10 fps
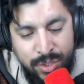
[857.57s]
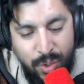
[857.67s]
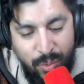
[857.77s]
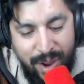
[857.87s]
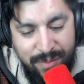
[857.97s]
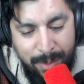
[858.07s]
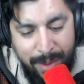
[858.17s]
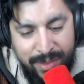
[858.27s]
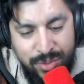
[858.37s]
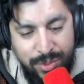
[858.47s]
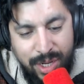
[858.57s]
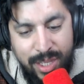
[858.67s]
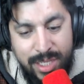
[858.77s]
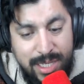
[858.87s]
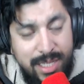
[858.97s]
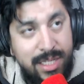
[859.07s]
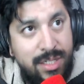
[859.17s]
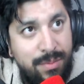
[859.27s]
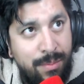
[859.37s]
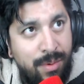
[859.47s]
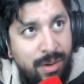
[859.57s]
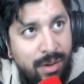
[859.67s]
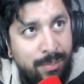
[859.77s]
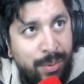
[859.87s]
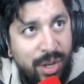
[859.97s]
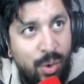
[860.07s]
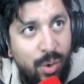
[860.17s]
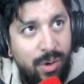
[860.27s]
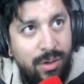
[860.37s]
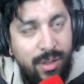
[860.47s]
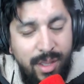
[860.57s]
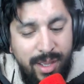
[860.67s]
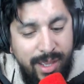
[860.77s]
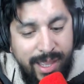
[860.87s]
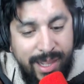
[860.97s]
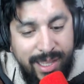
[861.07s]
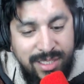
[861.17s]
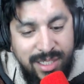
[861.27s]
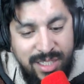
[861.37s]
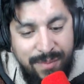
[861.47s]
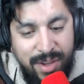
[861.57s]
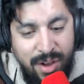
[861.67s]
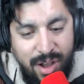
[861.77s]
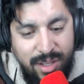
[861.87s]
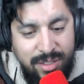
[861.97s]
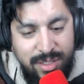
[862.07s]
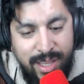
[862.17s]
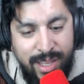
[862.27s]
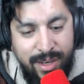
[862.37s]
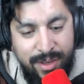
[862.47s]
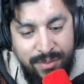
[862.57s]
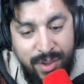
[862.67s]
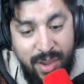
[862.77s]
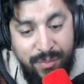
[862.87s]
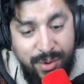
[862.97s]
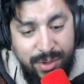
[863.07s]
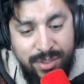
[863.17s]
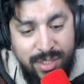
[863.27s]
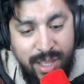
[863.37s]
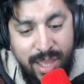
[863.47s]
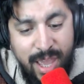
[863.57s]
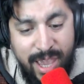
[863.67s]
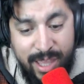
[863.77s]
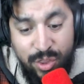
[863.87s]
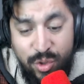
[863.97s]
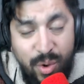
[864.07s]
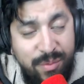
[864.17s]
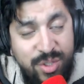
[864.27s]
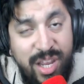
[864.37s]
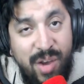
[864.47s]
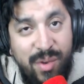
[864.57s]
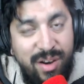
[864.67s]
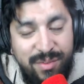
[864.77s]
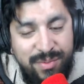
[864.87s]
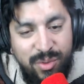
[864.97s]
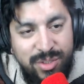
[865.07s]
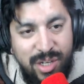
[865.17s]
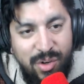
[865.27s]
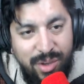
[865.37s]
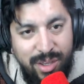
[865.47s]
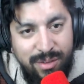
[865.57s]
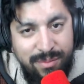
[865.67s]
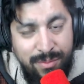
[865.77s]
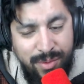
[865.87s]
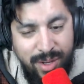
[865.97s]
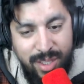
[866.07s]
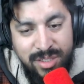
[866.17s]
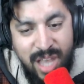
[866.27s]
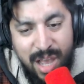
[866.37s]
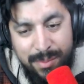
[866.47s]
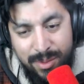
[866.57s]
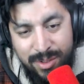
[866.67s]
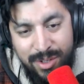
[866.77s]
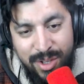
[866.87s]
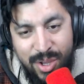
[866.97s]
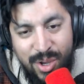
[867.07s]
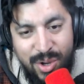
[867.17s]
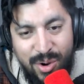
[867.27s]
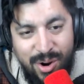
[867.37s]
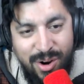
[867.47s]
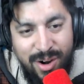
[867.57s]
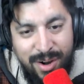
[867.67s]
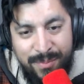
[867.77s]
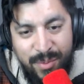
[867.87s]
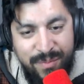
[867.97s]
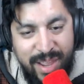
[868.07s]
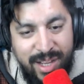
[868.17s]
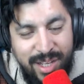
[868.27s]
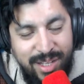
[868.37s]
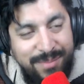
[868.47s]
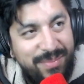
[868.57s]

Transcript: Gravity Blade to 3 is pretty cool. It is a 7 cost, and yeah, for real, and you're able to get rid of those annoying freaking Sabo or Rebecca.